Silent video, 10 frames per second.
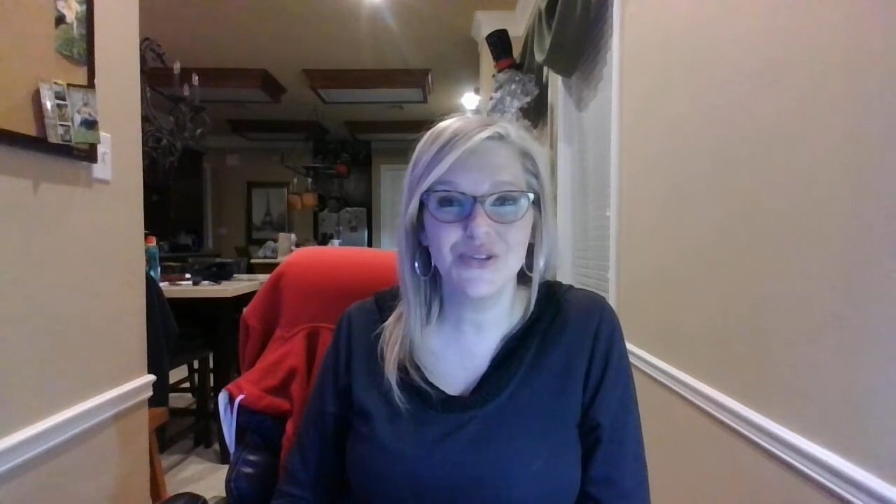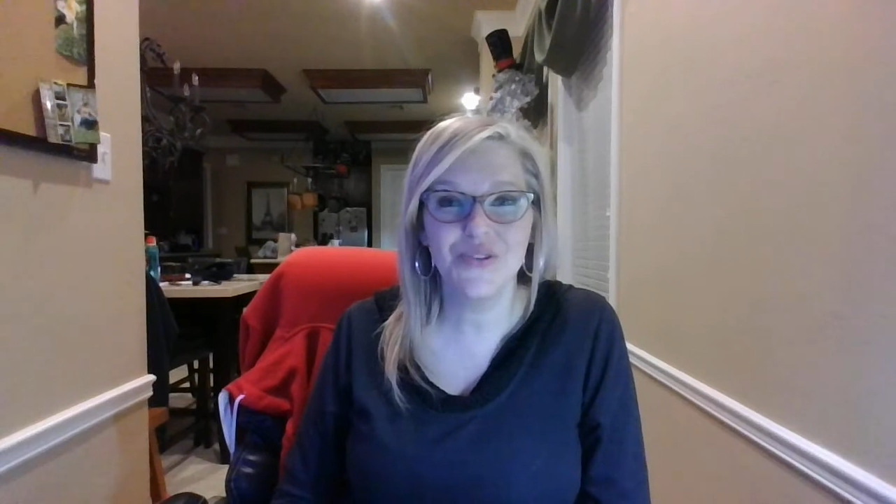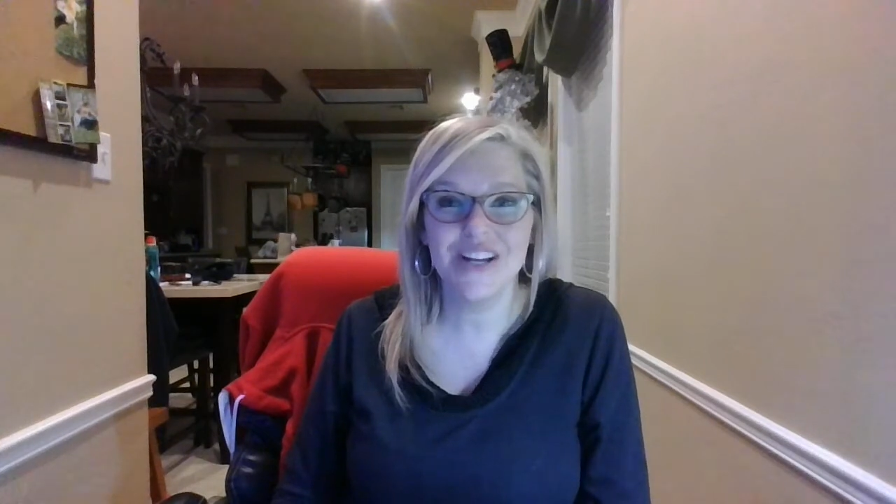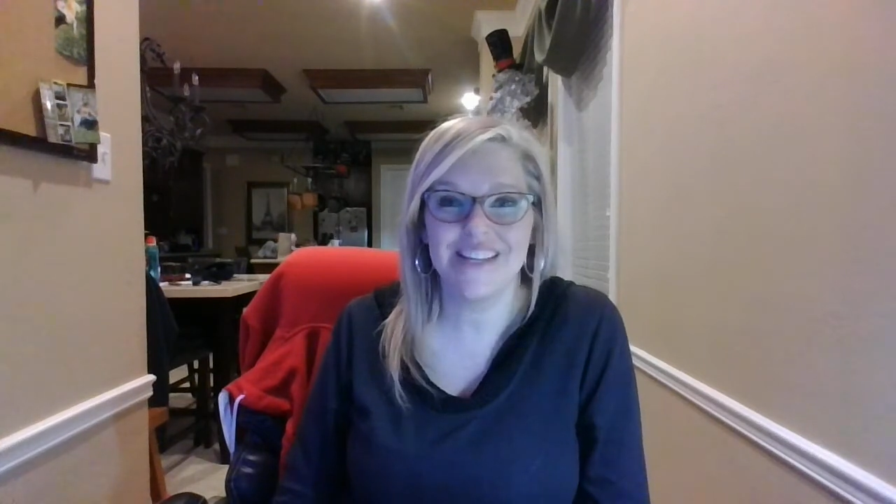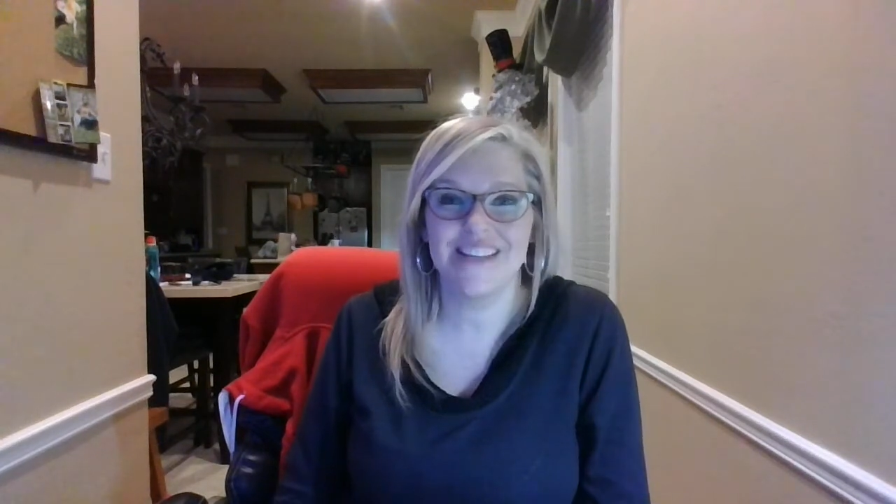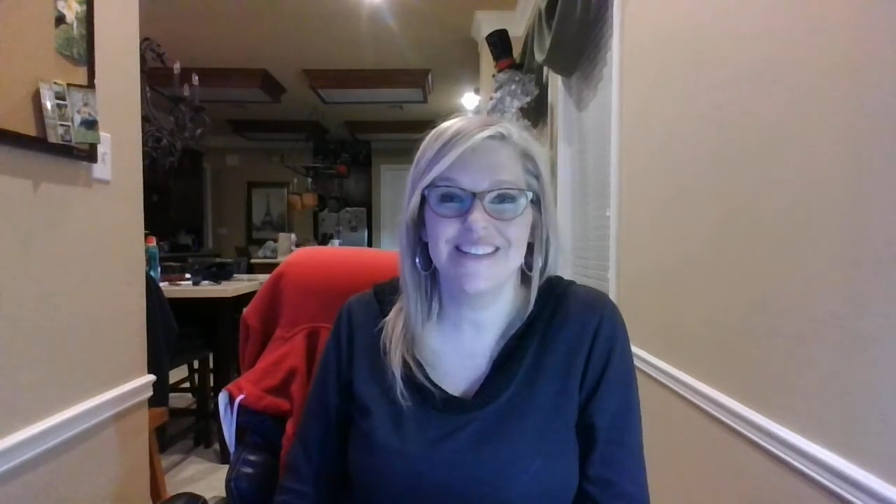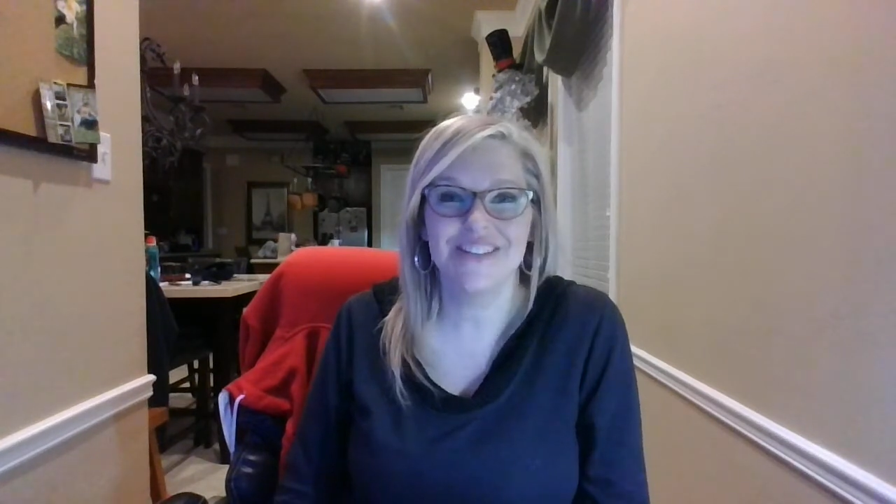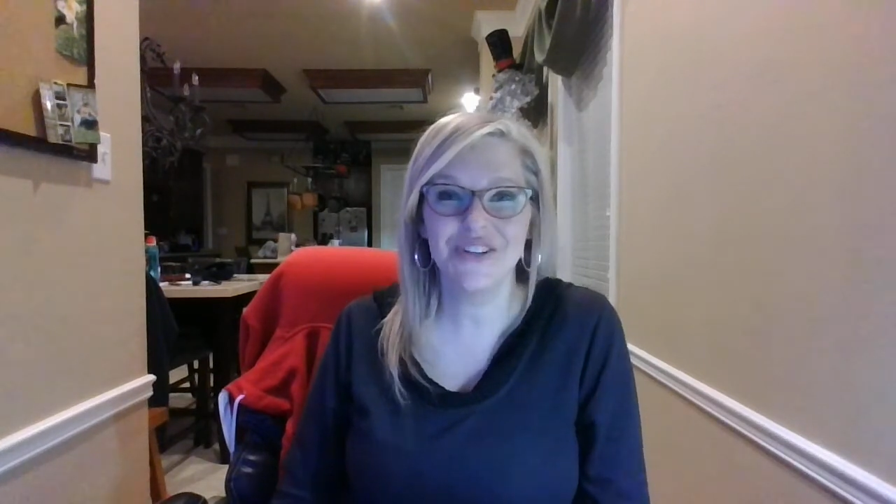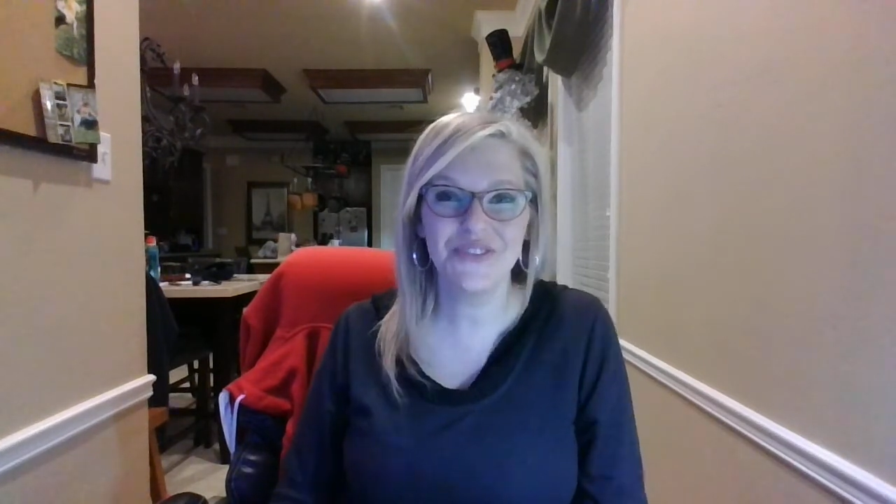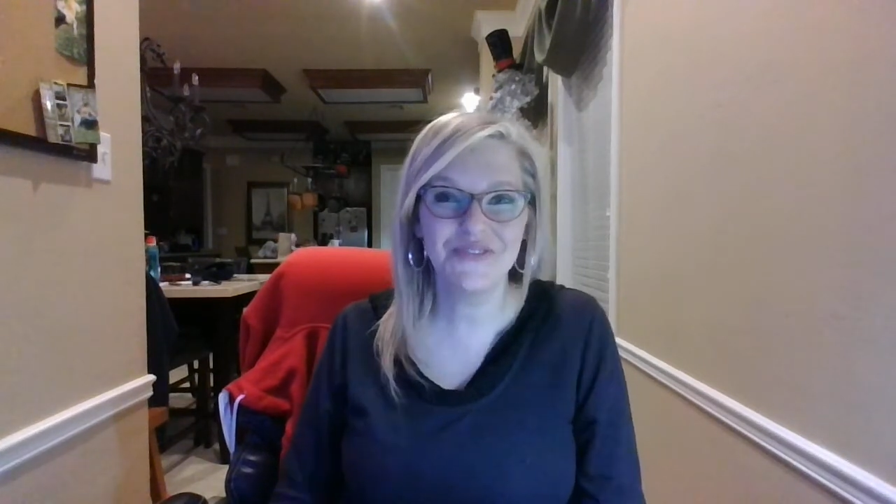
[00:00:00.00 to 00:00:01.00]
you again
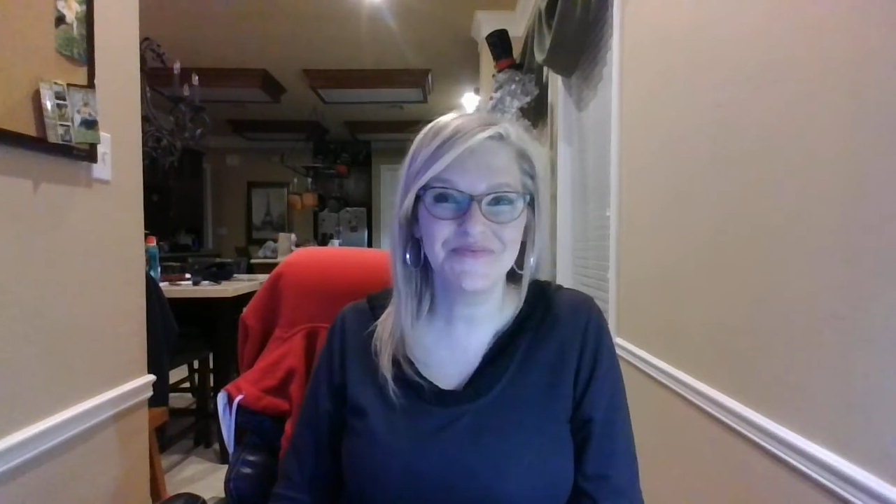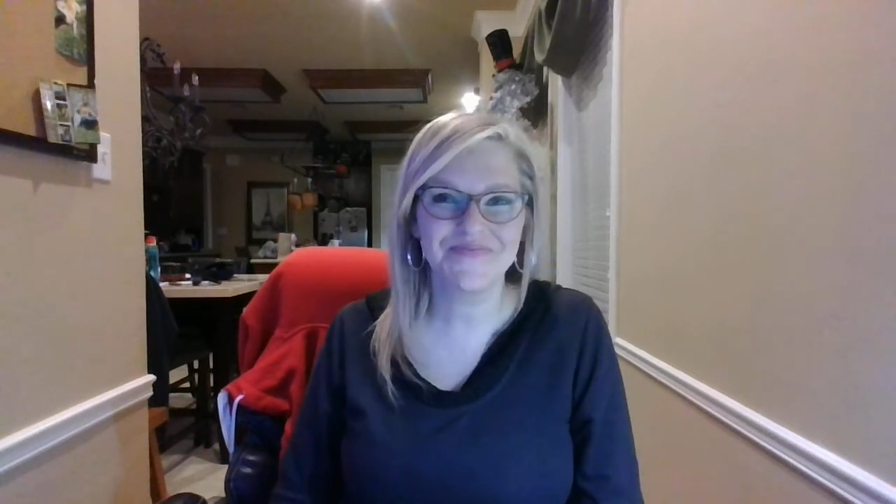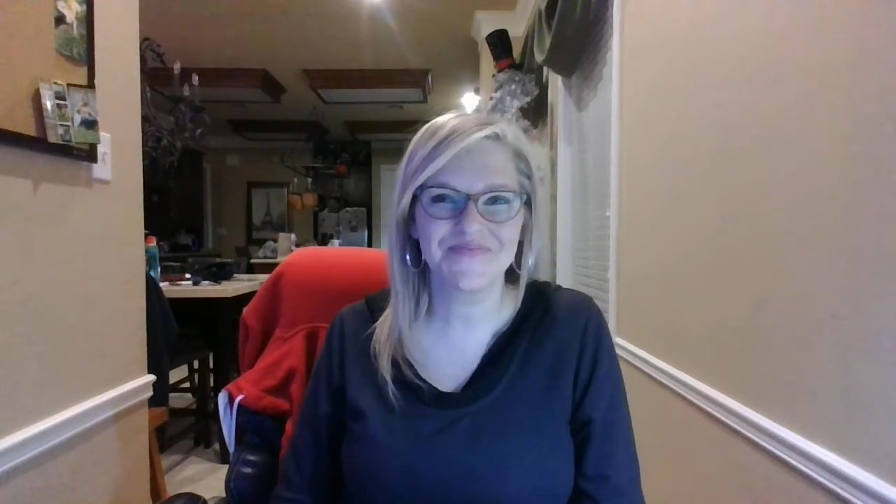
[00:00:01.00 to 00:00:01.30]
soon.